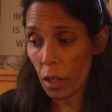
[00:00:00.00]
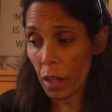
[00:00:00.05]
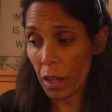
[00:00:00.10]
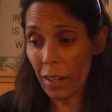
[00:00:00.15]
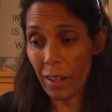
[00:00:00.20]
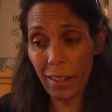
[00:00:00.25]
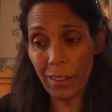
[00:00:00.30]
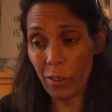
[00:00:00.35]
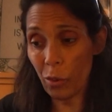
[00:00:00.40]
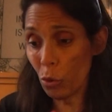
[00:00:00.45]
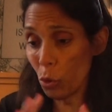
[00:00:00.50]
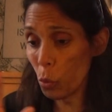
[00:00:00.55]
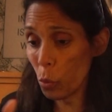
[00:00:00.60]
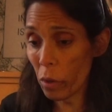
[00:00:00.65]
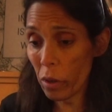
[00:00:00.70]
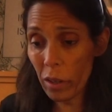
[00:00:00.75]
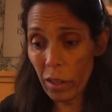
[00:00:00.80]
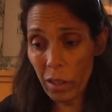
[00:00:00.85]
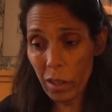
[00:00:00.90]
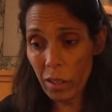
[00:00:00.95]
And I don't know
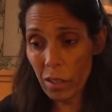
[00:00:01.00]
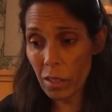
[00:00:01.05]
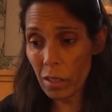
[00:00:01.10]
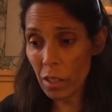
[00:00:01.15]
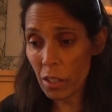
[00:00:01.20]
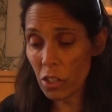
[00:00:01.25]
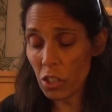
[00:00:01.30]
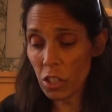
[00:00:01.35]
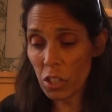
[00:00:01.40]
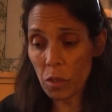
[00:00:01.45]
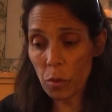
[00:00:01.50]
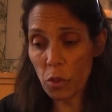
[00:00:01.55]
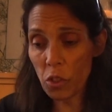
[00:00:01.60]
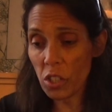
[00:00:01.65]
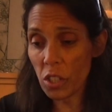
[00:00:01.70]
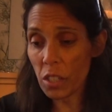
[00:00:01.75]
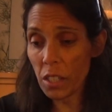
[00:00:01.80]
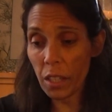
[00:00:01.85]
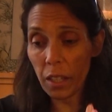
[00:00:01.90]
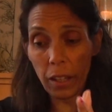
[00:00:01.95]
what it is. It's just because
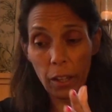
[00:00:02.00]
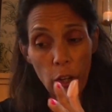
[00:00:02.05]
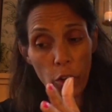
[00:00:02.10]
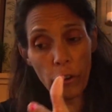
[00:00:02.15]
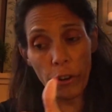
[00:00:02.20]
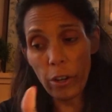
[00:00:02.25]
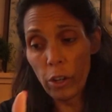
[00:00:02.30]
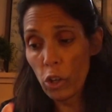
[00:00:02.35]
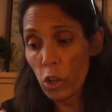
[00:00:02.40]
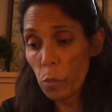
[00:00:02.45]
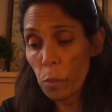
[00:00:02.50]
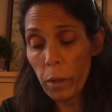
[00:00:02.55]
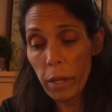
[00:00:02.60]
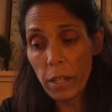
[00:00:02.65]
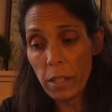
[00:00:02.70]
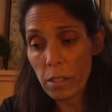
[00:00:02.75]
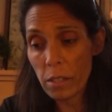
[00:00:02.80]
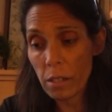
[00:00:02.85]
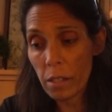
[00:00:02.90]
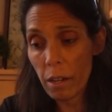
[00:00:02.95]
it's like you're in a good
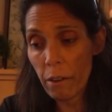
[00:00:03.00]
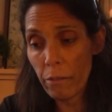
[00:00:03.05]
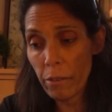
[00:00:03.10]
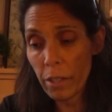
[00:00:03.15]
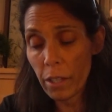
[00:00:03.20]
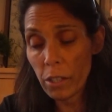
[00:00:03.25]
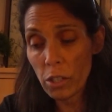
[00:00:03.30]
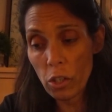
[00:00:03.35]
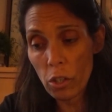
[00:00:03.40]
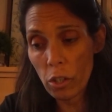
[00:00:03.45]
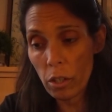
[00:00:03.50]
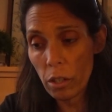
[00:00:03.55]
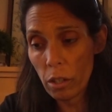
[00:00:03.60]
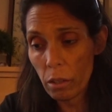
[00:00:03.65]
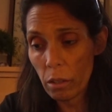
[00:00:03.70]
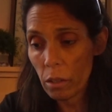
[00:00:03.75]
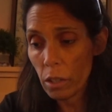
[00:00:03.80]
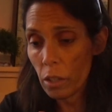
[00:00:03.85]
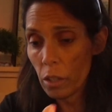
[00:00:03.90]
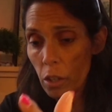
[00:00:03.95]
place. Everything's
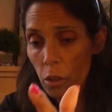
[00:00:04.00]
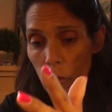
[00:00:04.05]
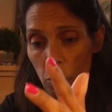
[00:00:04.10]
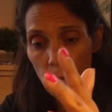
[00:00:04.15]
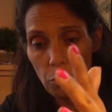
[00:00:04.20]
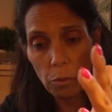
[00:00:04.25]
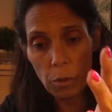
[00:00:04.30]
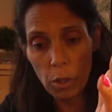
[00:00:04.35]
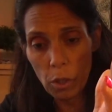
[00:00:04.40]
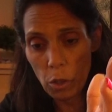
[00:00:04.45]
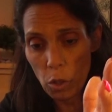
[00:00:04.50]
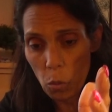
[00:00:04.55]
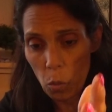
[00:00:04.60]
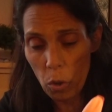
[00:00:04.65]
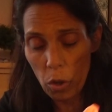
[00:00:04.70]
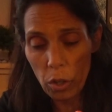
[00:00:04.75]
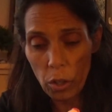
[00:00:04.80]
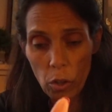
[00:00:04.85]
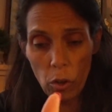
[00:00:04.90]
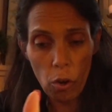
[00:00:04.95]
good. You're
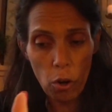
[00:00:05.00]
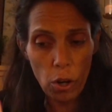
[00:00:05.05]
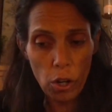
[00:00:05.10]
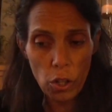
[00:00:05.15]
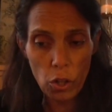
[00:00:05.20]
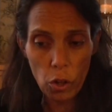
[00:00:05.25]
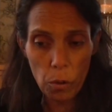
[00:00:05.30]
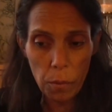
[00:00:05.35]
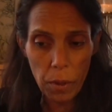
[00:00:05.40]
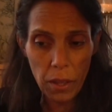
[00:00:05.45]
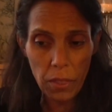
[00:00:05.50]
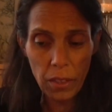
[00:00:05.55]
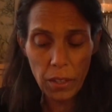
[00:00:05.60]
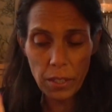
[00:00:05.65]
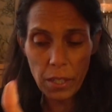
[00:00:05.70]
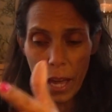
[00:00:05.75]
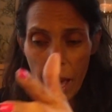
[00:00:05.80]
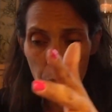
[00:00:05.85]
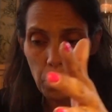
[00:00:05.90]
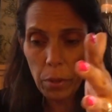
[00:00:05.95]
working hard. You're going to make
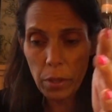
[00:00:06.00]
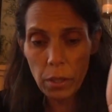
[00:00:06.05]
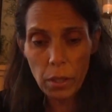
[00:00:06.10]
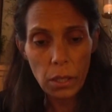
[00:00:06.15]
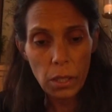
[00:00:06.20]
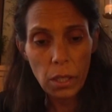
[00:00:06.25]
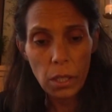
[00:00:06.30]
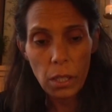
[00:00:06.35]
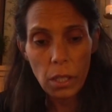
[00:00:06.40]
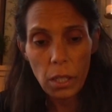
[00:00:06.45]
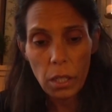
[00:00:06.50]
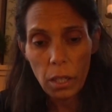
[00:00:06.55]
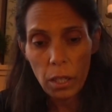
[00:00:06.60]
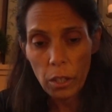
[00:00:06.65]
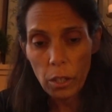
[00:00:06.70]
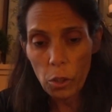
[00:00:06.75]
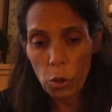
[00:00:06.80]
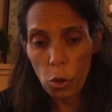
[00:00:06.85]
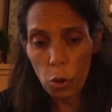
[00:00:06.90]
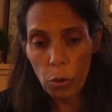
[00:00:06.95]
things happen.
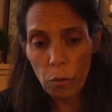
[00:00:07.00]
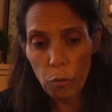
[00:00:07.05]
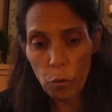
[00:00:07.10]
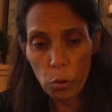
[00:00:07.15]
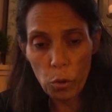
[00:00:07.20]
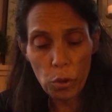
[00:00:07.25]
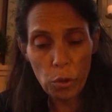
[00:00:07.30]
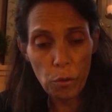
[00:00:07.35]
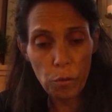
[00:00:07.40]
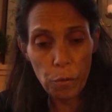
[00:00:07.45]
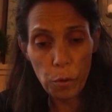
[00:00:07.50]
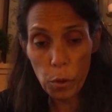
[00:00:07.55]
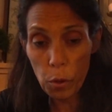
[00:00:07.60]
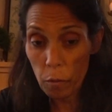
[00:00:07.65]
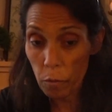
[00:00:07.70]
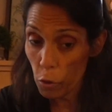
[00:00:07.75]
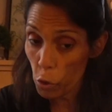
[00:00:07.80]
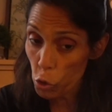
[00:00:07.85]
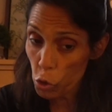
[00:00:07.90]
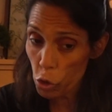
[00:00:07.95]
You're looking forward to the
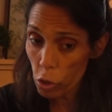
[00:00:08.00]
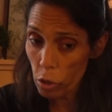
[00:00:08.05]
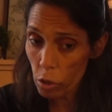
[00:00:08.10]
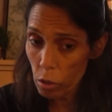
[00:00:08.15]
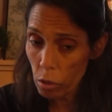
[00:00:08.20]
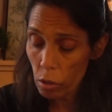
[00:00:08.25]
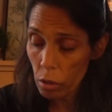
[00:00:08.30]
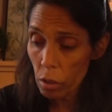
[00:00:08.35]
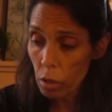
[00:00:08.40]
future.